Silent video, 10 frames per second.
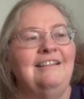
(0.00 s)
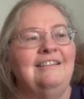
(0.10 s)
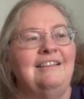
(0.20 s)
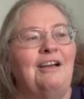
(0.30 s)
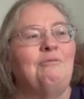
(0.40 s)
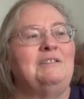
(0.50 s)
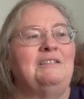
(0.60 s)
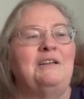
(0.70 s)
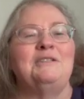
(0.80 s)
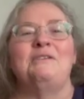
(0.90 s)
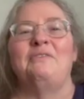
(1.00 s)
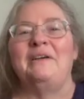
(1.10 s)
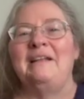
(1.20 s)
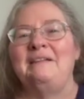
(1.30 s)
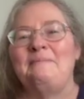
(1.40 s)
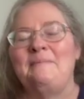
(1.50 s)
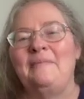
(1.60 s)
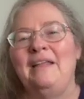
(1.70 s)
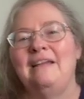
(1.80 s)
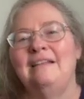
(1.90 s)
that was lots of fun.
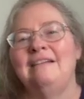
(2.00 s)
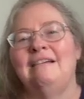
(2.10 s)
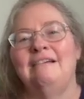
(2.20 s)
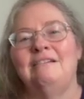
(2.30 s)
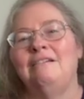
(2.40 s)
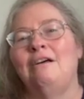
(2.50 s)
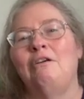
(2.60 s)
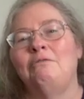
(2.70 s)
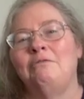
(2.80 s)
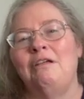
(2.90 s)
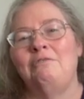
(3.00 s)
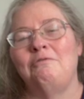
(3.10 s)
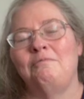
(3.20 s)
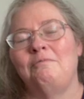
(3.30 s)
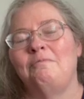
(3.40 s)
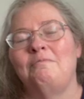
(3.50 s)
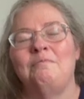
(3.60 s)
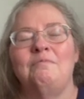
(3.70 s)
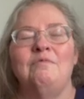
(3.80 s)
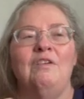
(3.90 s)
And I've
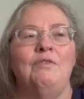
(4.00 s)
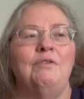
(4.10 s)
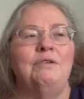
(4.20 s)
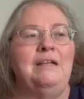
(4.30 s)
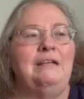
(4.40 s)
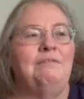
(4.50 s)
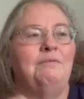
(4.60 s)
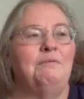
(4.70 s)
already